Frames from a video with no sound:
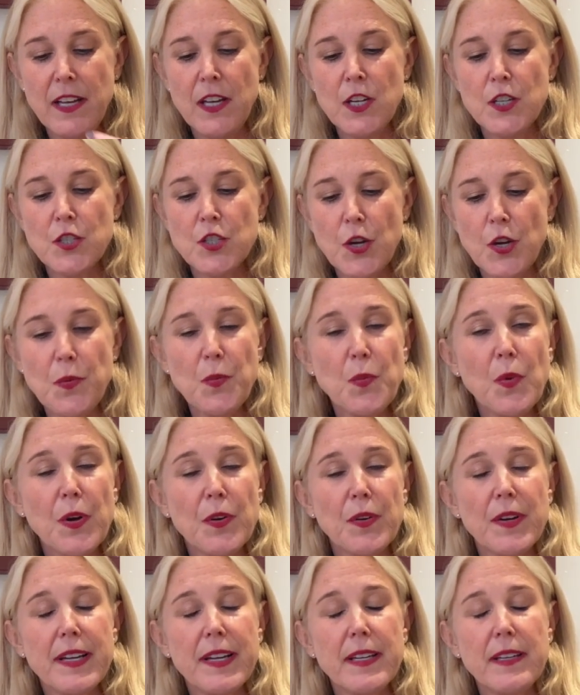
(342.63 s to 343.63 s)
Don't
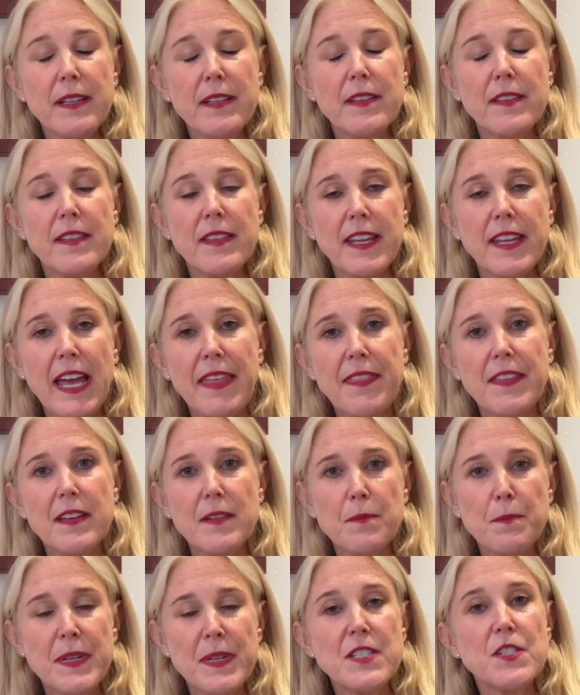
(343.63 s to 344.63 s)
worry, the other
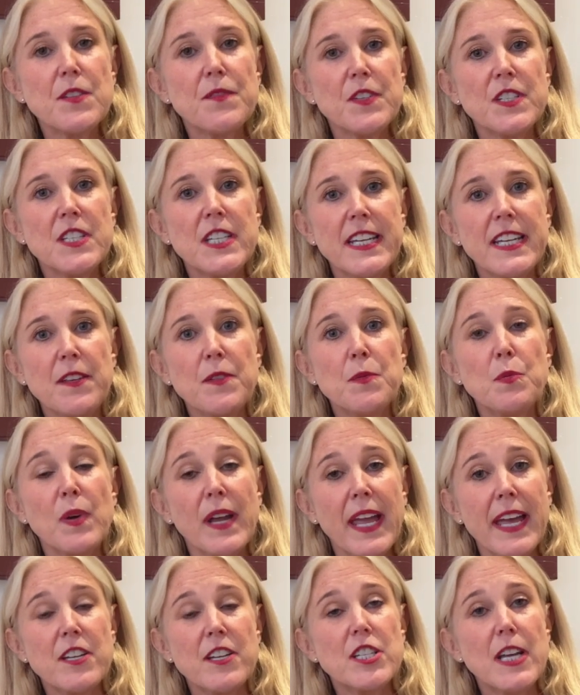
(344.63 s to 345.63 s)
bits of the teeth will
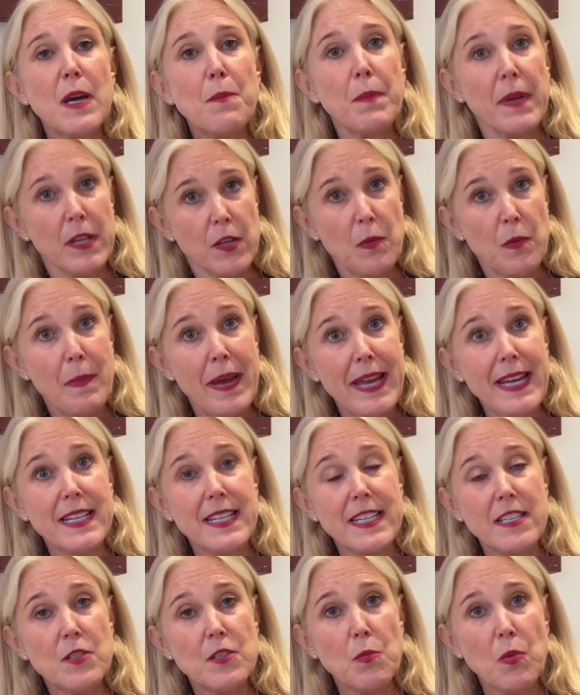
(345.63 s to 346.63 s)
catch up, but you may
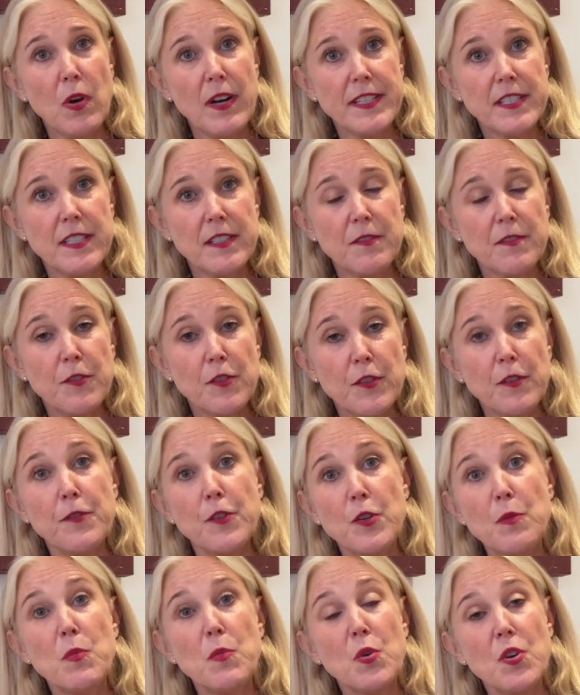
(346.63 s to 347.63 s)
need to whiten for a few
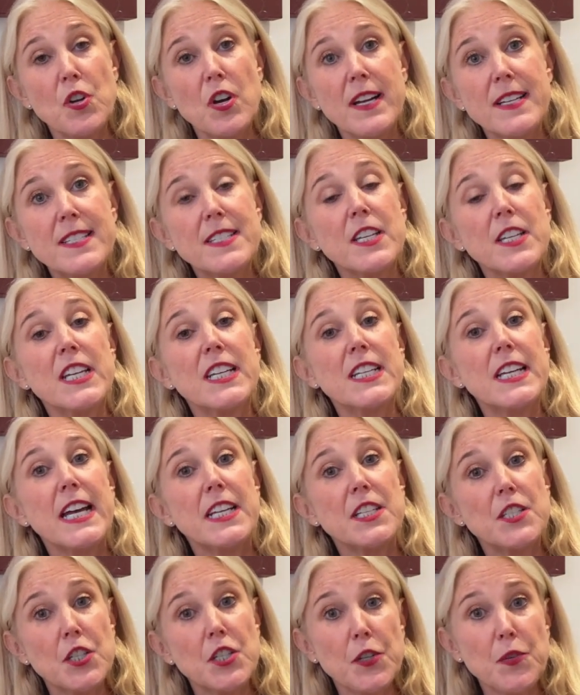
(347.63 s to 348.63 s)
more nights
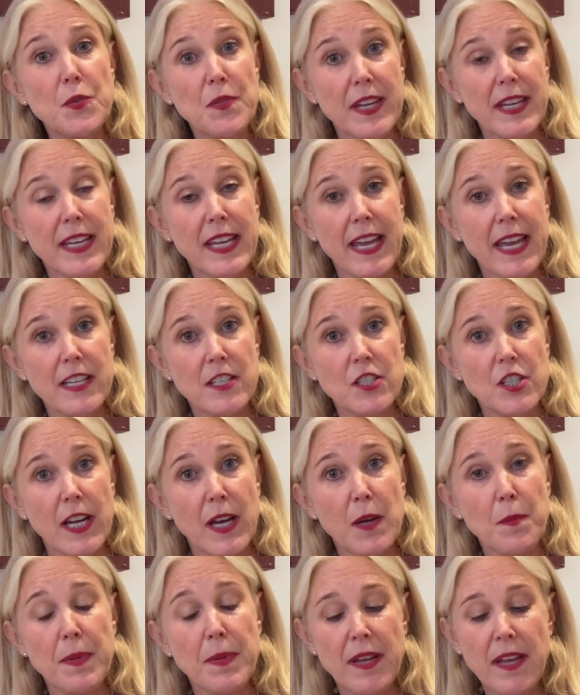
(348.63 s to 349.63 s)
until they catch up.